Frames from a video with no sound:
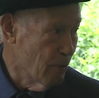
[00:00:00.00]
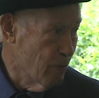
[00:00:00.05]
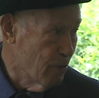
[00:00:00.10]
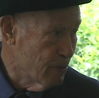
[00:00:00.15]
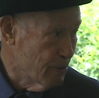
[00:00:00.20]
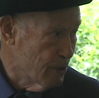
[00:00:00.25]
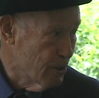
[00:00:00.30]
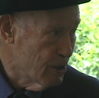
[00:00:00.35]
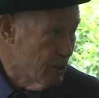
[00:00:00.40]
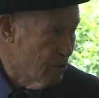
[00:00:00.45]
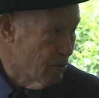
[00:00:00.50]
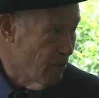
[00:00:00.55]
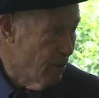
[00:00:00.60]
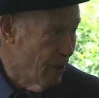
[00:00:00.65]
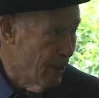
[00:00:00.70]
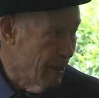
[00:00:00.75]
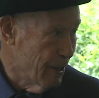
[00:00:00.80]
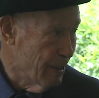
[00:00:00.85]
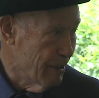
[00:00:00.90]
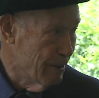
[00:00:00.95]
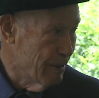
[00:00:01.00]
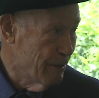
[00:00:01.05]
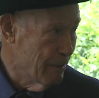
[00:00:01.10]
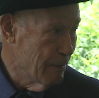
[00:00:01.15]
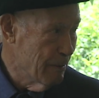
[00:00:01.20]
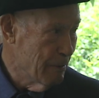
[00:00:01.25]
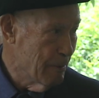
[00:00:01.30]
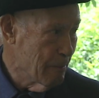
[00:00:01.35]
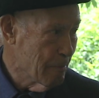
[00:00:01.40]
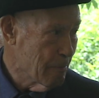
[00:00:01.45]
for this wine,
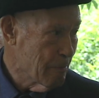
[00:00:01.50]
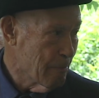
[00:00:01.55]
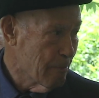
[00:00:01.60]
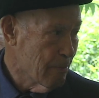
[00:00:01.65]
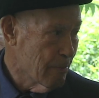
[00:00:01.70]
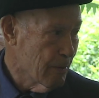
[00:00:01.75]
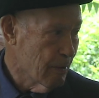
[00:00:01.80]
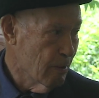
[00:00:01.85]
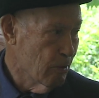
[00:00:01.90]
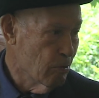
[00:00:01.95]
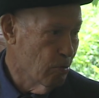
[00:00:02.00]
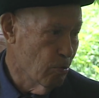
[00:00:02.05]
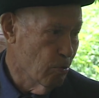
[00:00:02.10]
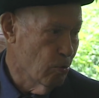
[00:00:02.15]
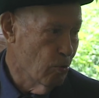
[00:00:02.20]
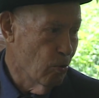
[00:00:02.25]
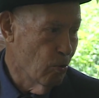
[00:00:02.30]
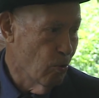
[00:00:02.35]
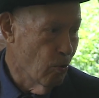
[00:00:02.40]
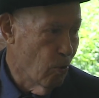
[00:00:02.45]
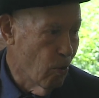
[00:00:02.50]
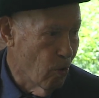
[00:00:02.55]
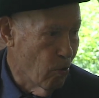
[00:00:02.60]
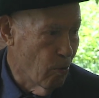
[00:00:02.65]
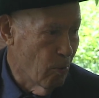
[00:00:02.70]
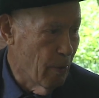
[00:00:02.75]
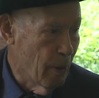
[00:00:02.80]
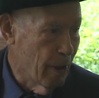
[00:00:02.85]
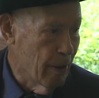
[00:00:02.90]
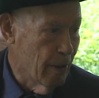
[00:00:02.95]
to do all
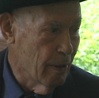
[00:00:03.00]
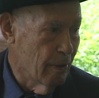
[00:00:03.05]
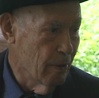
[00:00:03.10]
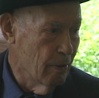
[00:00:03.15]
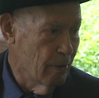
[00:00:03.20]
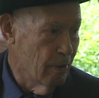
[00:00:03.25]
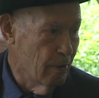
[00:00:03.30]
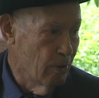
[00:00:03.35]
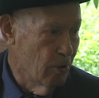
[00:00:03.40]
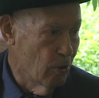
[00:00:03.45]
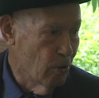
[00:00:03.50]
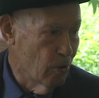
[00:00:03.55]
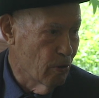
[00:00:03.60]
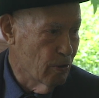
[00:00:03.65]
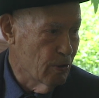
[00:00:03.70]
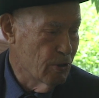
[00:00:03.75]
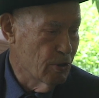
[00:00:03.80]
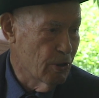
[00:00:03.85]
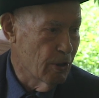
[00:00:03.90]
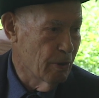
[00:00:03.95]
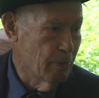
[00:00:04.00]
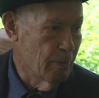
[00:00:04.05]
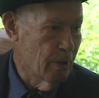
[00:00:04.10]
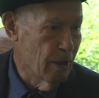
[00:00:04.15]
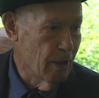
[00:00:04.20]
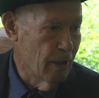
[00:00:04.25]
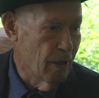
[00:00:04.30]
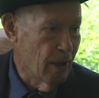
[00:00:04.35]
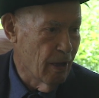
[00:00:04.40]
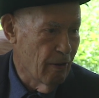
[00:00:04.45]
my knowledge and my
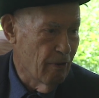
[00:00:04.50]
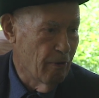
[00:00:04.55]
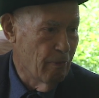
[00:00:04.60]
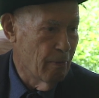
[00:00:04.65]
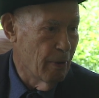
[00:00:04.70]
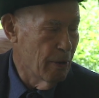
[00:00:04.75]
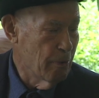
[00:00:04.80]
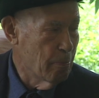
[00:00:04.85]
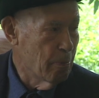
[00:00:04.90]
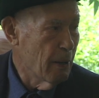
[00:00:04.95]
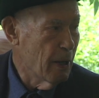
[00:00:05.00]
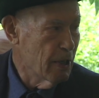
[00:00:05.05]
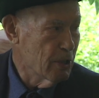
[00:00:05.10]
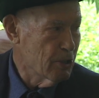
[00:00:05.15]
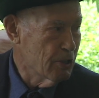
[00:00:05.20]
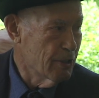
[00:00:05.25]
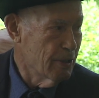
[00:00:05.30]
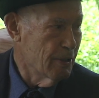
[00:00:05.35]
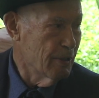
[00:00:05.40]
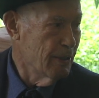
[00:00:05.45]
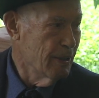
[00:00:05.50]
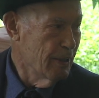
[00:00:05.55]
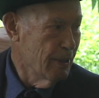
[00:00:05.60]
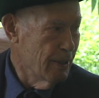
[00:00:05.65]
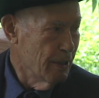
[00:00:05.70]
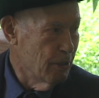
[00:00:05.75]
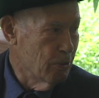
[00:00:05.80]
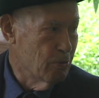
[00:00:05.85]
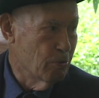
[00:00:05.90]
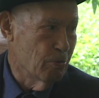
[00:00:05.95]
love, my passion
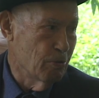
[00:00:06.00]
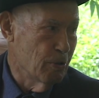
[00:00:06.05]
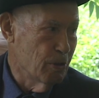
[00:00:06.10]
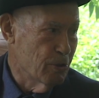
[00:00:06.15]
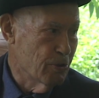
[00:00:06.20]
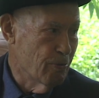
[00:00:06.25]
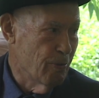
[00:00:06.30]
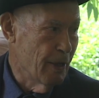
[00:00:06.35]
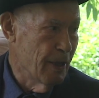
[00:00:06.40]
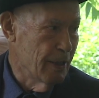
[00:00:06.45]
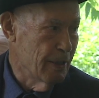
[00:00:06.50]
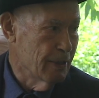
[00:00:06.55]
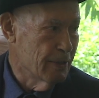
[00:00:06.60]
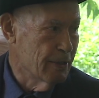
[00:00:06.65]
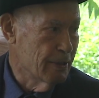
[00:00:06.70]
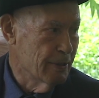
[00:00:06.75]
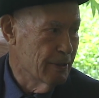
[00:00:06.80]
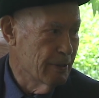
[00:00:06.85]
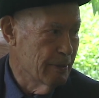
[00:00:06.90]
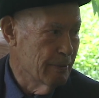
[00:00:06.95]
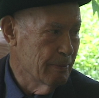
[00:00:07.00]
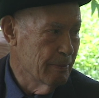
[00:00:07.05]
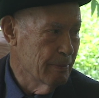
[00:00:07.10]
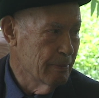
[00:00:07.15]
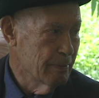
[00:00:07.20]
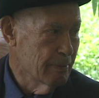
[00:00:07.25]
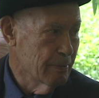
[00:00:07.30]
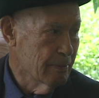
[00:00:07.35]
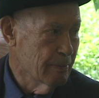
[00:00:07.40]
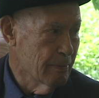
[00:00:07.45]
into these wines.
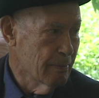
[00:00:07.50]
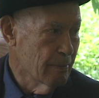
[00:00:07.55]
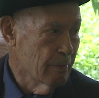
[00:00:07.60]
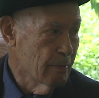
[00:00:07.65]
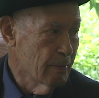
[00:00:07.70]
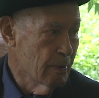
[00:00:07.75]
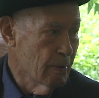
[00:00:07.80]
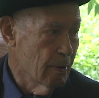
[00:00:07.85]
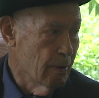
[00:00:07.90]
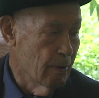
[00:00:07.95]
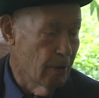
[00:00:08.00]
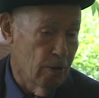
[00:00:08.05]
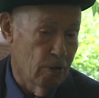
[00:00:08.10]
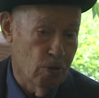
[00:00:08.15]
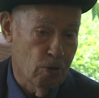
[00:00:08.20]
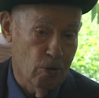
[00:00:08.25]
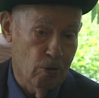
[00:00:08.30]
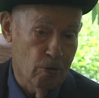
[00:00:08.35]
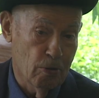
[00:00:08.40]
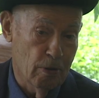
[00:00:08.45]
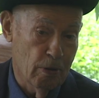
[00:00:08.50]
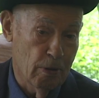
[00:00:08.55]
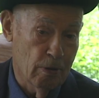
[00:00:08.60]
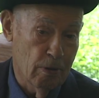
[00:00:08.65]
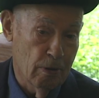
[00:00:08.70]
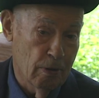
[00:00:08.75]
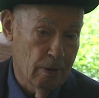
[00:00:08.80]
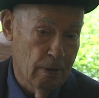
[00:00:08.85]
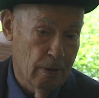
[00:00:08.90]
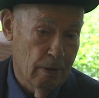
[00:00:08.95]
And so the
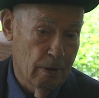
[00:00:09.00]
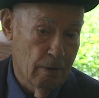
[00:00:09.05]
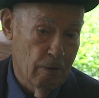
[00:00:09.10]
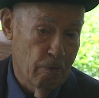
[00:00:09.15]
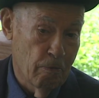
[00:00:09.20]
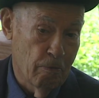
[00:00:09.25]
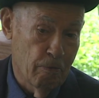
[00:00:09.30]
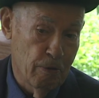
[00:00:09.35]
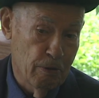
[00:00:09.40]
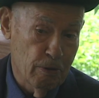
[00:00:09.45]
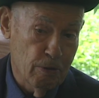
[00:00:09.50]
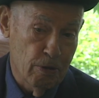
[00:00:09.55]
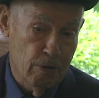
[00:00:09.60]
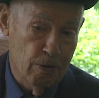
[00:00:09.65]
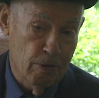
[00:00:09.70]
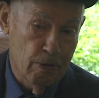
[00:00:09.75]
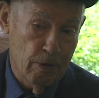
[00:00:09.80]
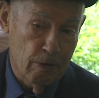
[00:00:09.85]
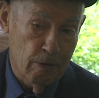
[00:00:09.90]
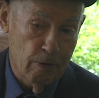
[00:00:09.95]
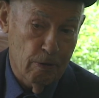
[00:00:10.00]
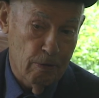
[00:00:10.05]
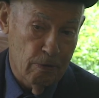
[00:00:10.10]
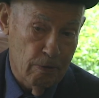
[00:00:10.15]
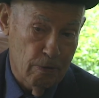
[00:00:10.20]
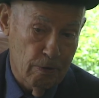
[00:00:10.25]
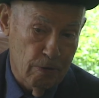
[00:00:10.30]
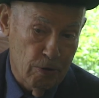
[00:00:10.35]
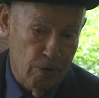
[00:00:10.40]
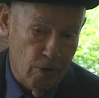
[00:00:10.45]
first
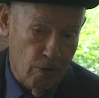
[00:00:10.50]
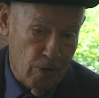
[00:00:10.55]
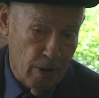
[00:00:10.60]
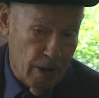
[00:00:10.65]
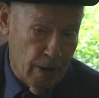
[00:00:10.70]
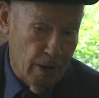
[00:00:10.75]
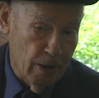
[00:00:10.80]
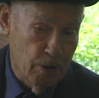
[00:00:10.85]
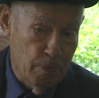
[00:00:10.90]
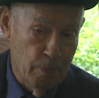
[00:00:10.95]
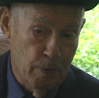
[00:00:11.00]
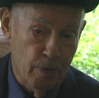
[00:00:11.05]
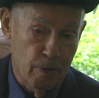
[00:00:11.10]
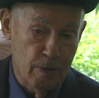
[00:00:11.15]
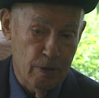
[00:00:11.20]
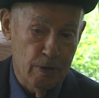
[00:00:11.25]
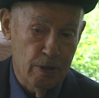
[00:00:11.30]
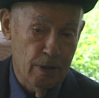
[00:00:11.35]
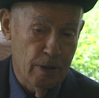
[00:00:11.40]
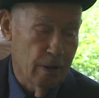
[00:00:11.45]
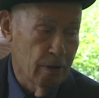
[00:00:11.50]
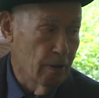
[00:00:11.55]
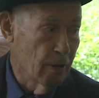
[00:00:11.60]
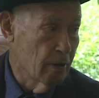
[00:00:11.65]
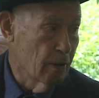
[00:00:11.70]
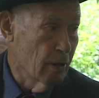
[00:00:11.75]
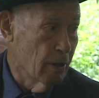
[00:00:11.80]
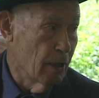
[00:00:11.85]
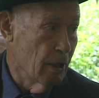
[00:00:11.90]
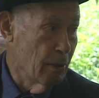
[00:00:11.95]
Johannes Riesling
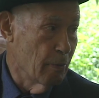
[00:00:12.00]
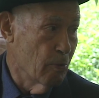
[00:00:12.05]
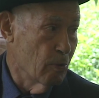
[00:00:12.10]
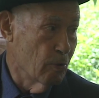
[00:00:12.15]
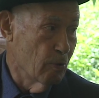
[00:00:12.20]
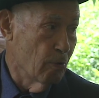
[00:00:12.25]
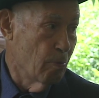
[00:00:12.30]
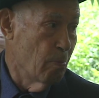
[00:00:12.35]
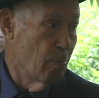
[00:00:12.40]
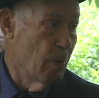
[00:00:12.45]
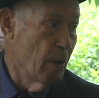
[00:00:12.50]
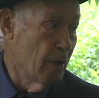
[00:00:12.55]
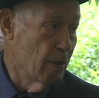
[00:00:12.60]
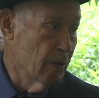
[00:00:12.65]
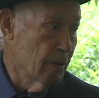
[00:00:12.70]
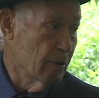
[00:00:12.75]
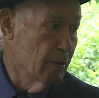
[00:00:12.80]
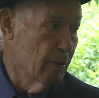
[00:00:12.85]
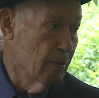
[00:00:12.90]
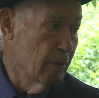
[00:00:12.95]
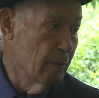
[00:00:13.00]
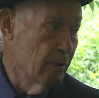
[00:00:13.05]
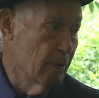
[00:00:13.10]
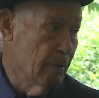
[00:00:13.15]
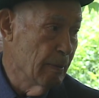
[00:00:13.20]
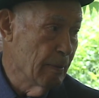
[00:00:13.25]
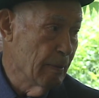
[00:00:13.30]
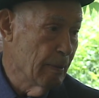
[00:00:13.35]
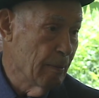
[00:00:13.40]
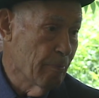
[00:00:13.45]
that came on the market
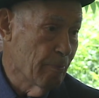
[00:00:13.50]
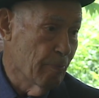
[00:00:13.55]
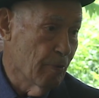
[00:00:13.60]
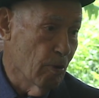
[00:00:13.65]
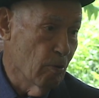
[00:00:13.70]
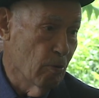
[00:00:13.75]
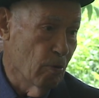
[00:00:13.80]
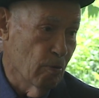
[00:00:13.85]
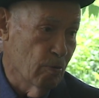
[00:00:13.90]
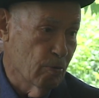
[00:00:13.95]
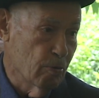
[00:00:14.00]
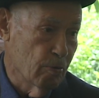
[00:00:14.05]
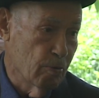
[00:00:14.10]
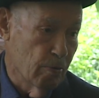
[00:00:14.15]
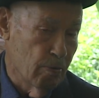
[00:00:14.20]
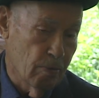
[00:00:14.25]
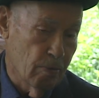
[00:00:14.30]
was